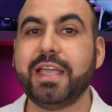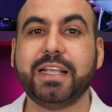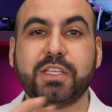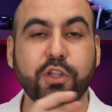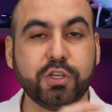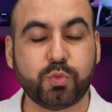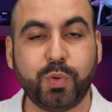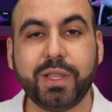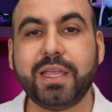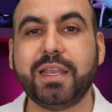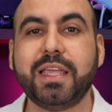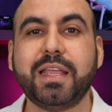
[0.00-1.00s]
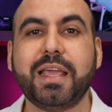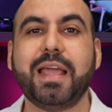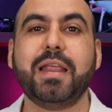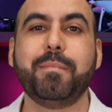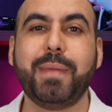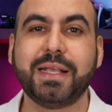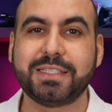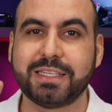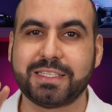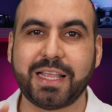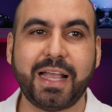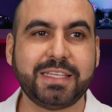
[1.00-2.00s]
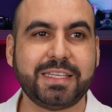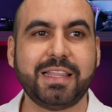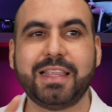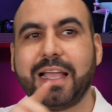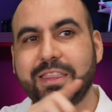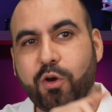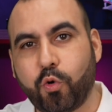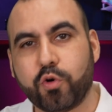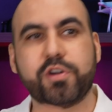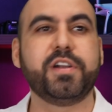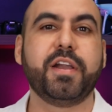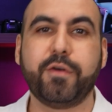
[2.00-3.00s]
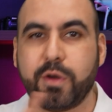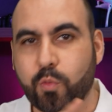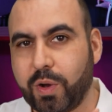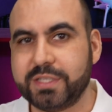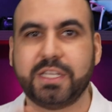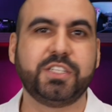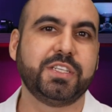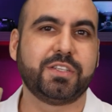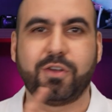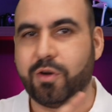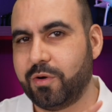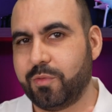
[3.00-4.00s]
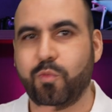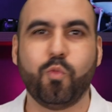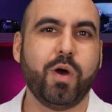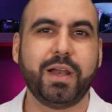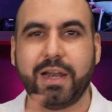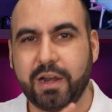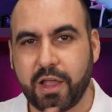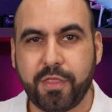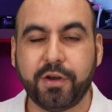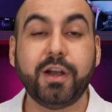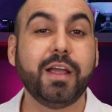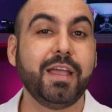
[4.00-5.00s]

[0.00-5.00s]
It looks really neat and it makes the slides not the ordinary ones that just go one and another.